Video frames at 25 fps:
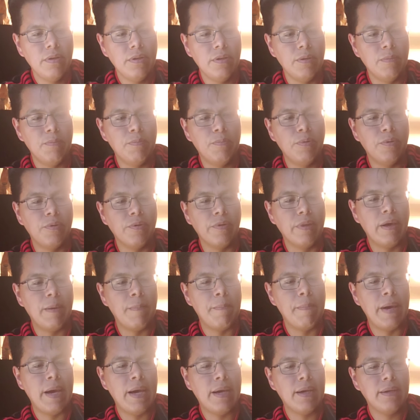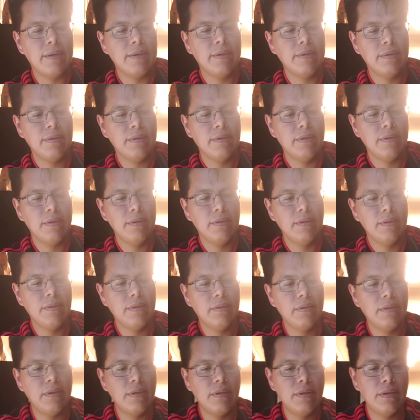you pull that back,
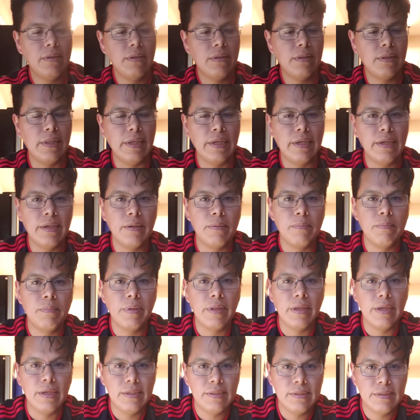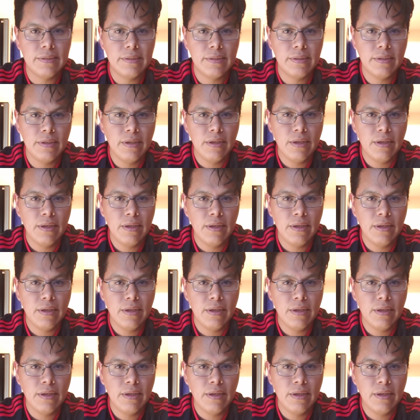click it in place.